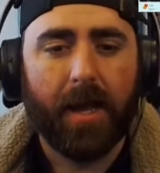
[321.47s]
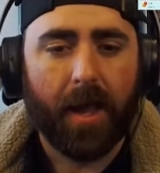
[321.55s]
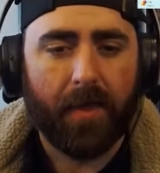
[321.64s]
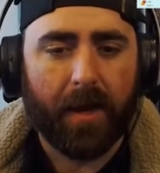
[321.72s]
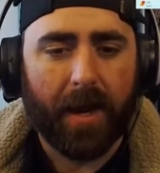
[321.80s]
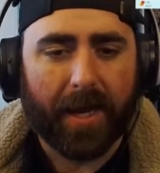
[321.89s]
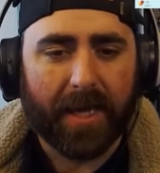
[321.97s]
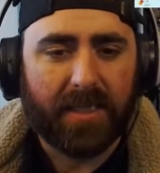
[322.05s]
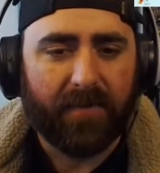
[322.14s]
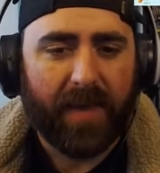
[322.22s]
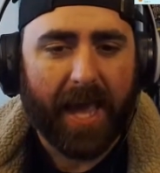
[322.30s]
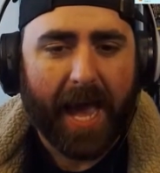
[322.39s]
And then I guess
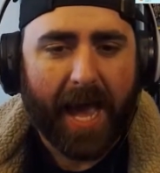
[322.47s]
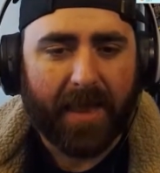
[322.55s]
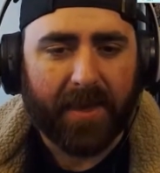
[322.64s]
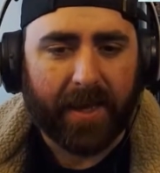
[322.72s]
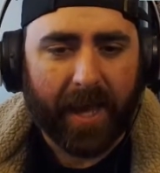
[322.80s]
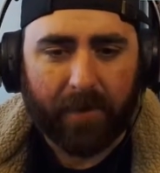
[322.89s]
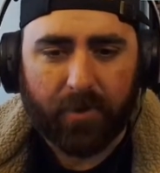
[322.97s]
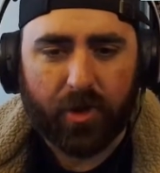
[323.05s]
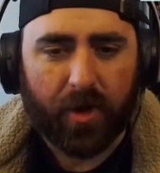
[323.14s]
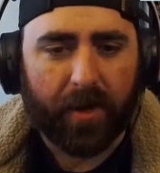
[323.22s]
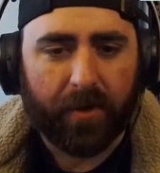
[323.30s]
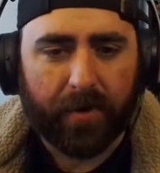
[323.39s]
if you add the games
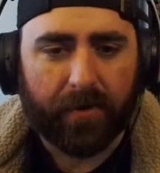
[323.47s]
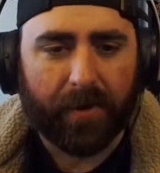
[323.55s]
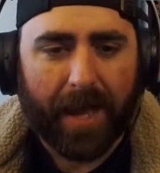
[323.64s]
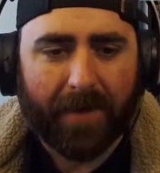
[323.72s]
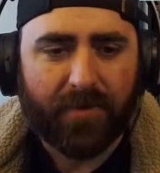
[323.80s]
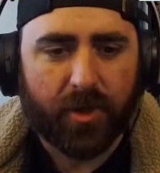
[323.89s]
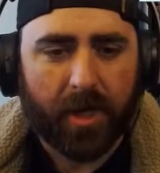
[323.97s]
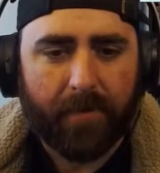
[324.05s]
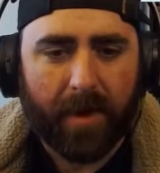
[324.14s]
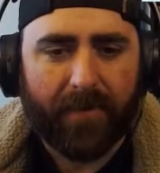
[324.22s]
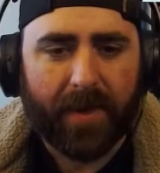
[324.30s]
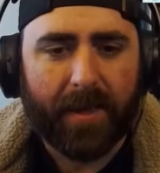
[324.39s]
trailer live stream
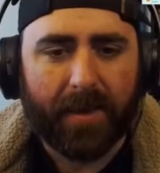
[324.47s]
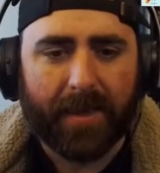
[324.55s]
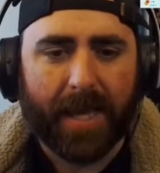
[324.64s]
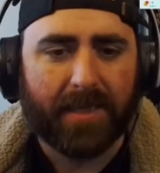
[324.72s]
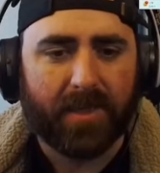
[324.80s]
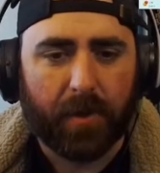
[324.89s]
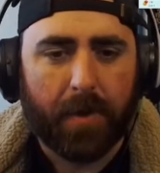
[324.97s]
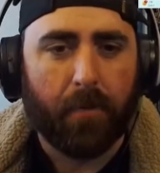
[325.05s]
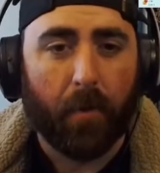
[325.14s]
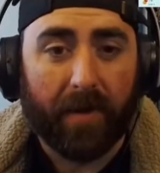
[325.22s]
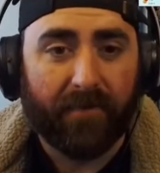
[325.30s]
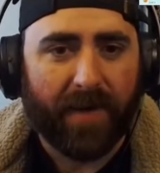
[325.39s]
of it, that's
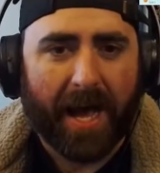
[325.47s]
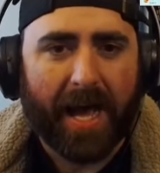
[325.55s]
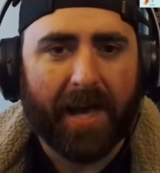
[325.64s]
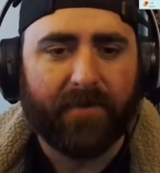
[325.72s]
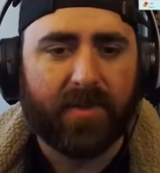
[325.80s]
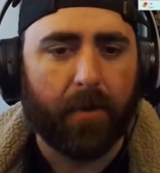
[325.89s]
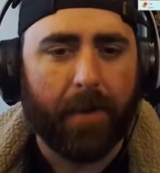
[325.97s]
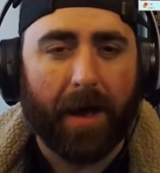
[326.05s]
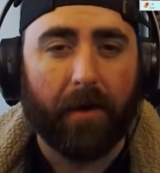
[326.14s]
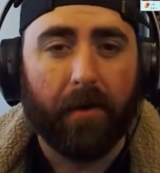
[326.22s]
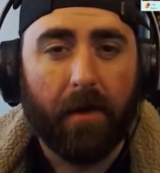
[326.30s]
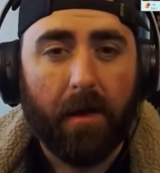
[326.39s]
3.5. So about